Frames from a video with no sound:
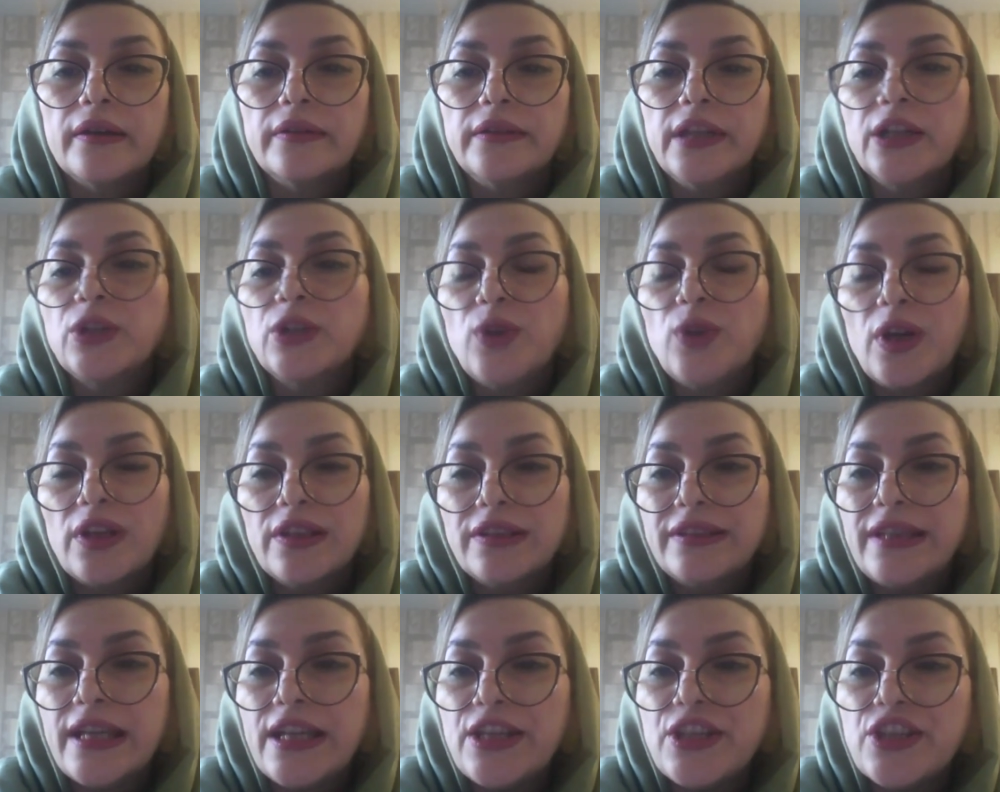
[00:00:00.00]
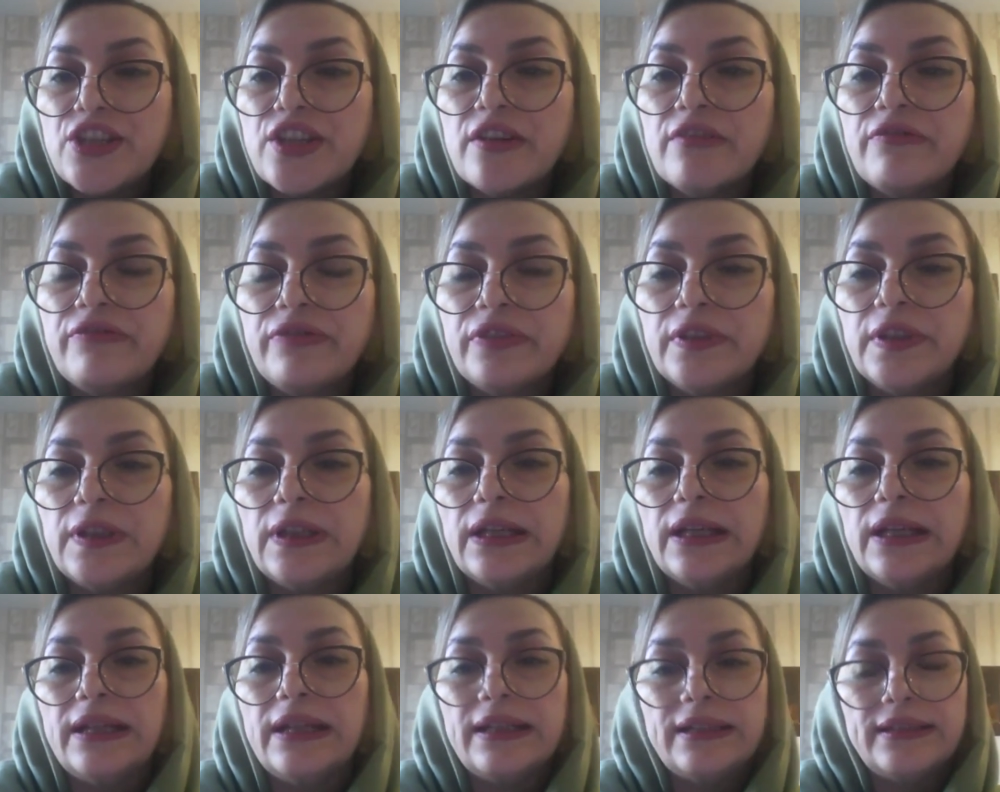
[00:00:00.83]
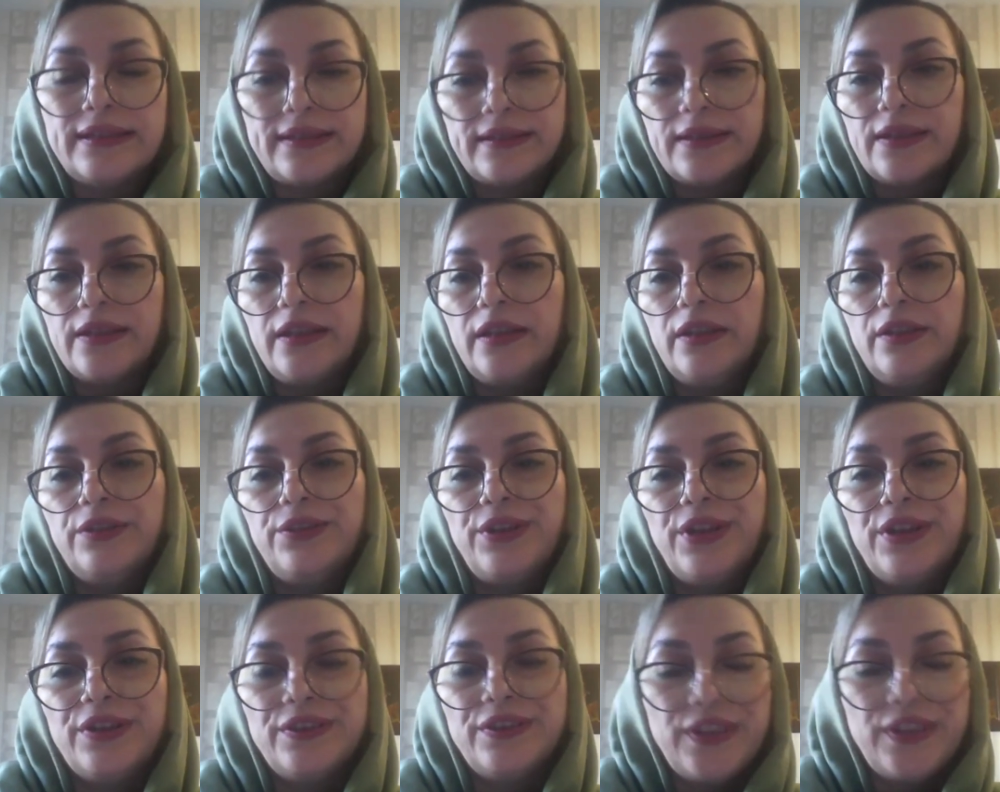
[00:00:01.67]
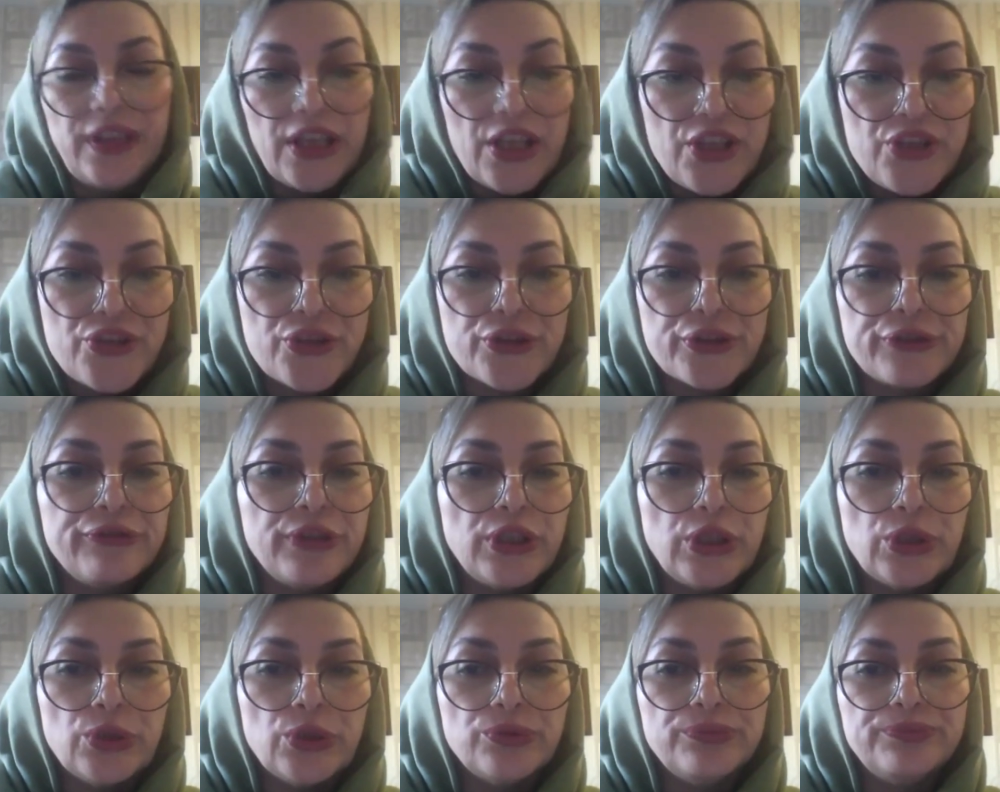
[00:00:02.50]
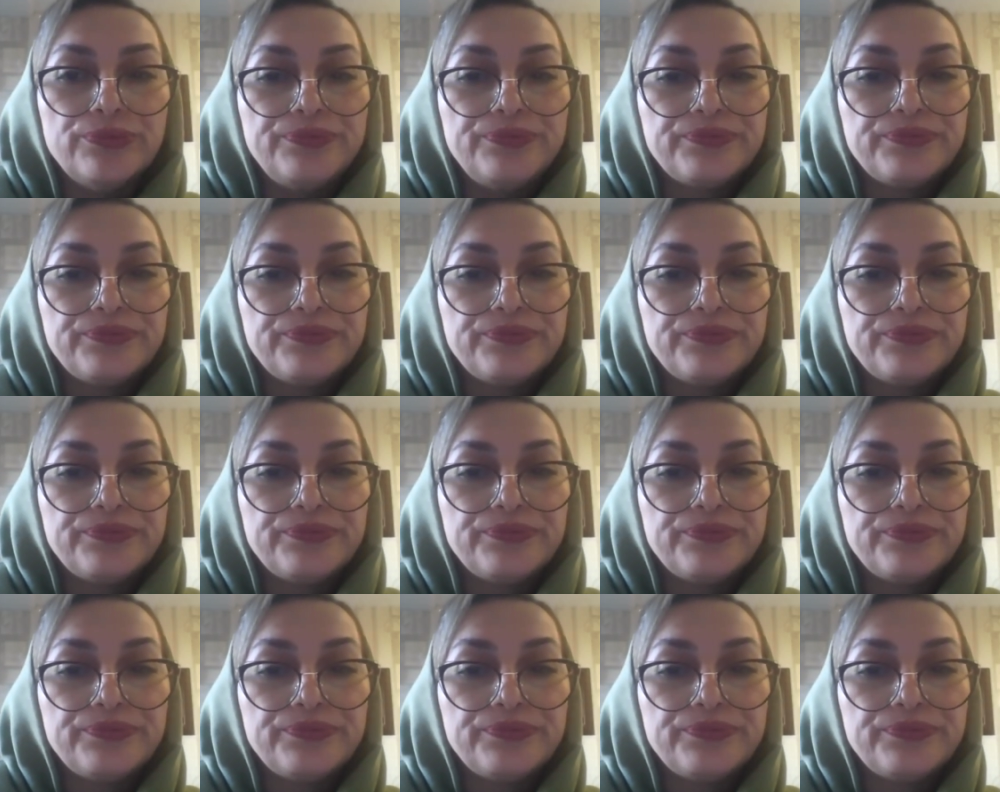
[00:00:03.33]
The qualitative study, the interview,